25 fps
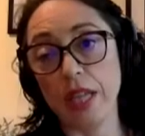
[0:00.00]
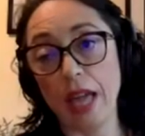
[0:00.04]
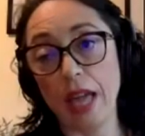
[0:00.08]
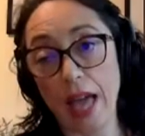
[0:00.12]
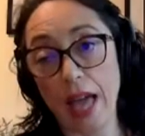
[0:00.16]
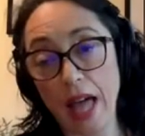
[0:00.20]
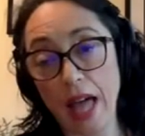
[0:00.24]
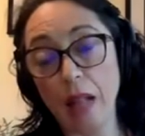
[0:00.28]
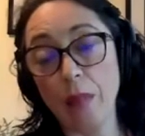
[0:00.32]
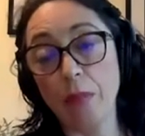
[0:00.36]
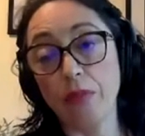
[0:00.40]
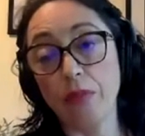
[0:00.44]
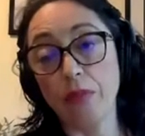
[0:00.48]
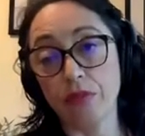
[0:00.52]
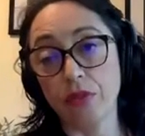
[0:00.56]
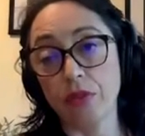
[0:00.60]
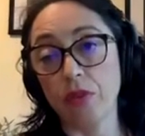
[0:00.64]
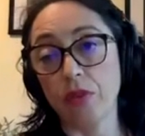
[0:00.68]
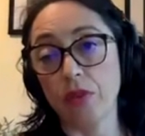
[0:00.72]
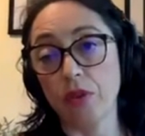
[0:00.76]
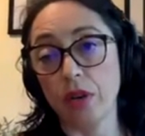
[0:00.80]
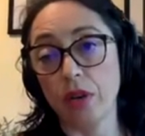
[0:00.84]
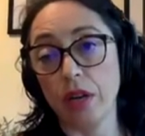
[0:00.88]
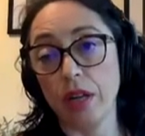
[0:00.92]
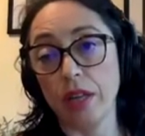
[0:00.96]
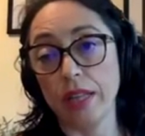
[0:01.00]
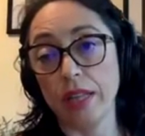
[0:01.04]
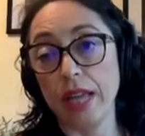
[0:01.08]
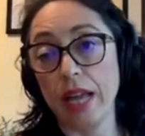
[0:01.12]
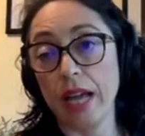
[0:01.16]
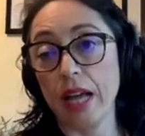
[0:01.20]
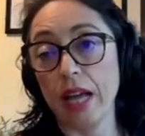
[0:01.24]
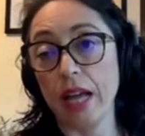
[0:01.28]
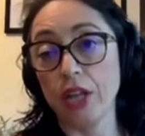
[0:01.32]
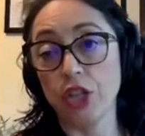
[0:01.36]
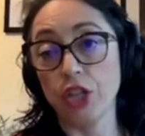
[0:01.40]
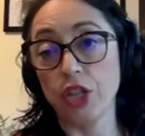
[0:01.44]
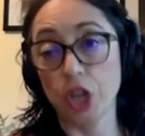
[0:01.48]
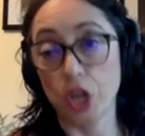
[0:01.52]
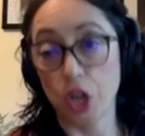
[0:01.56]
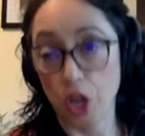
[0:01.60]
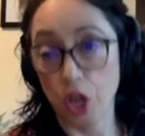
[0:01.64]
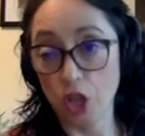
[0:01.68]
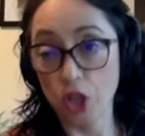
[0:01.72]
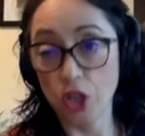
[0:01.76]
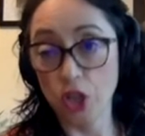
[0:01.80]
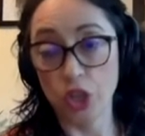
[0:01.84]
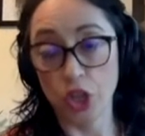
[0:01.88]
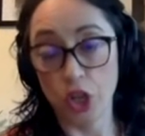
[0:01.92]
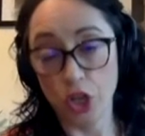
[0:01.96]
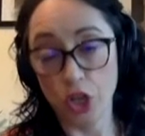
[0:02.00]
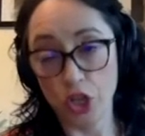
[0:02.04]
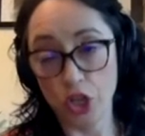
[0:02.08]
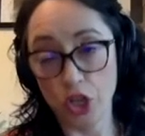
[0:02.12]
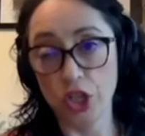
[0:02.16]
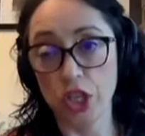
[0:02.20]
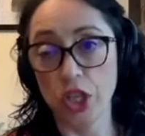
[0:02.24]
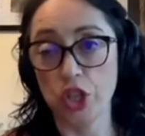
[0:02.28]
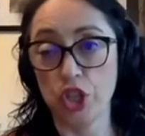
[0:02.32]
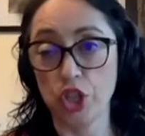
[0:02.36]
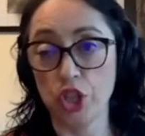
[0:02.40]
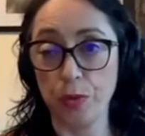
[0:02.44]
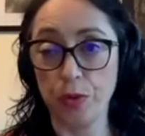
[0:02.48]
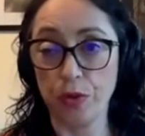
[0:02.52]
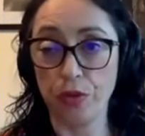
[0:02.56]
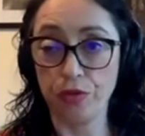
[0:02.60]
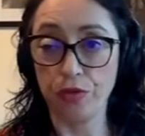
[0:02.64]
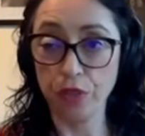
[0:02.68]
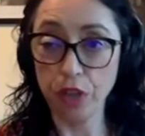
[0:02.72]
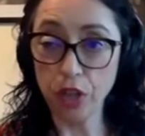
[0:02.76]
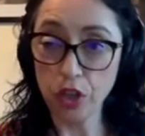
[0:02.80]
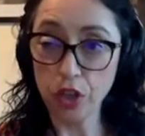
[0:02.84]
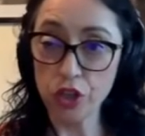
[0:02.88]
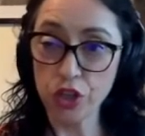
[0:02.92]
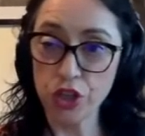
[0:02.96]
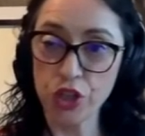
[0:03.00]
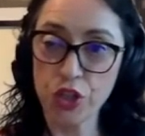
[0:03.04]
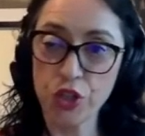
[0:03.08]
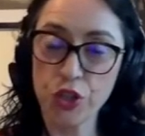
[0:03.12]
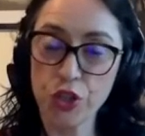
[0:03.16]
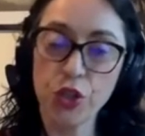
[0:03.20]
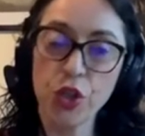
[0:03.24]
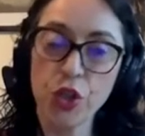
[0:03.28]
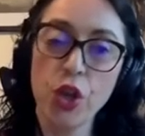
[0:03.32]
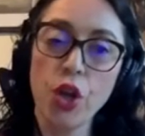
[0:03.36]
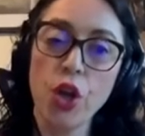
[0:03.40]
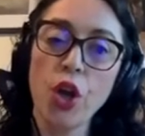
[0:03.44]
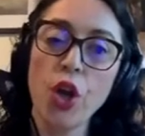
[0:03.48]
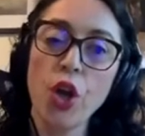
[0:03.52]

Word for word: the help for the geolog- geologists and geomorphologists,